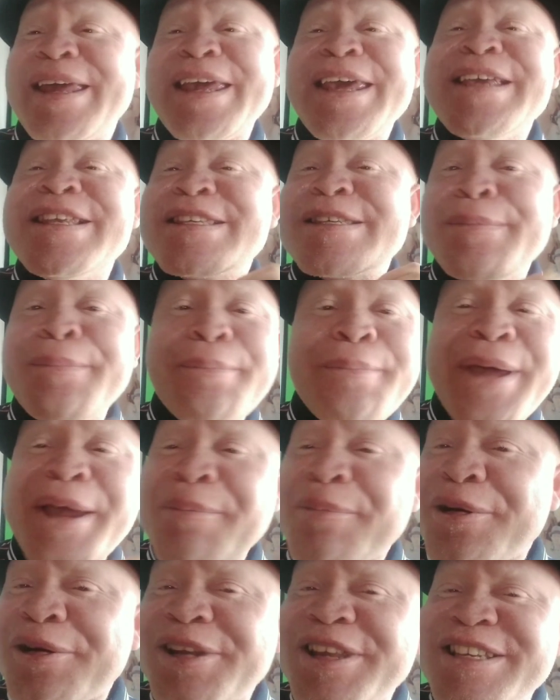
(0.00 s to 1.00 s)
It's
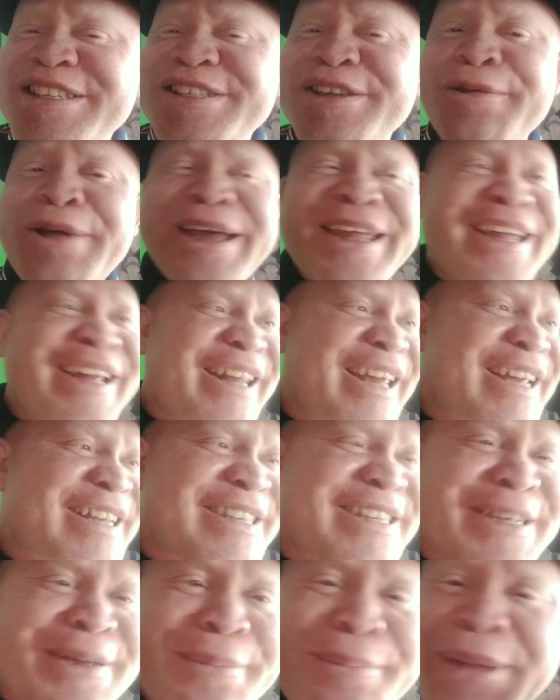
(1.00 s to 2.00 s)
memories. You are
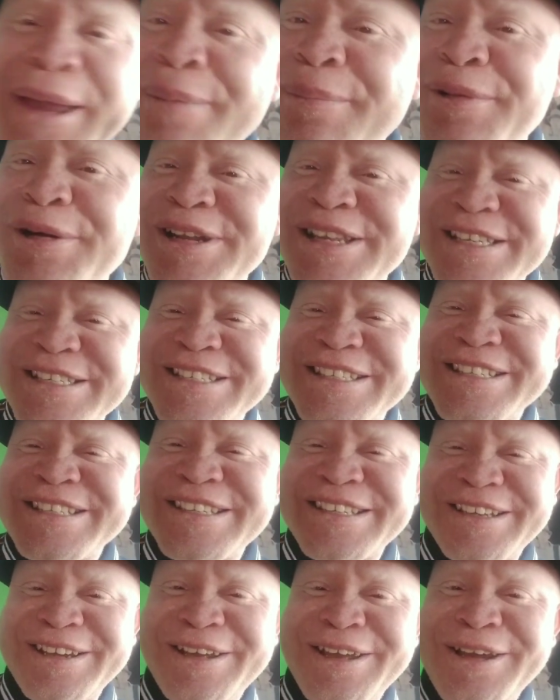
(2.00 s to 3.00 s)
creating
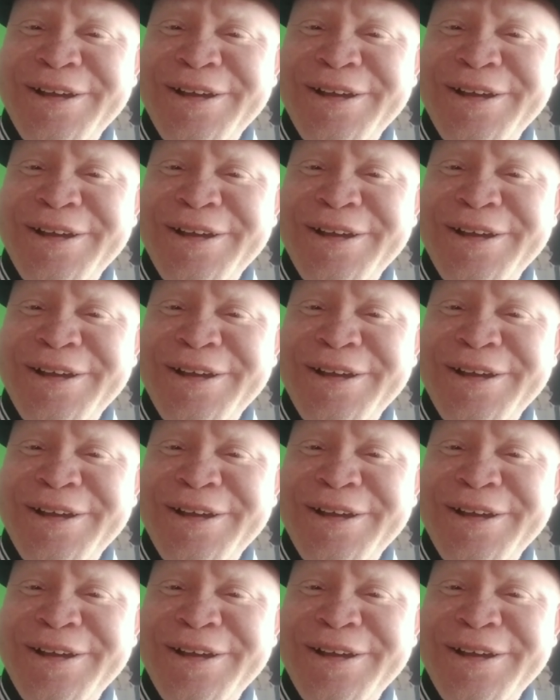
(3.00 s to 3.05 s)
memories.